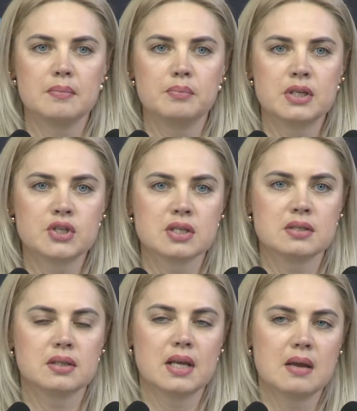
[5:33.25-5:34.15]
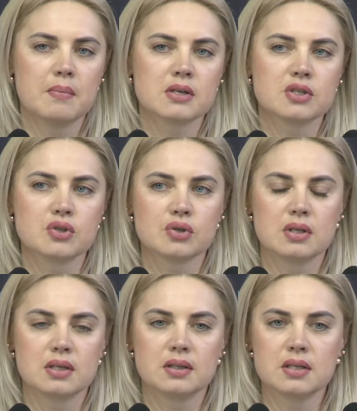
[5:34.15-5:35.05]
their parents or were
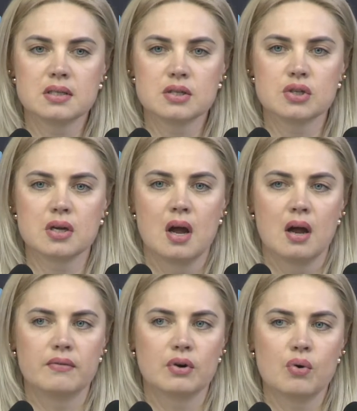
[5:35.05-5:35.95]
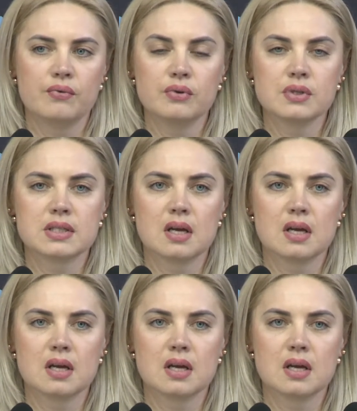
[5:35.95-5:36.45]
deprived of parental care.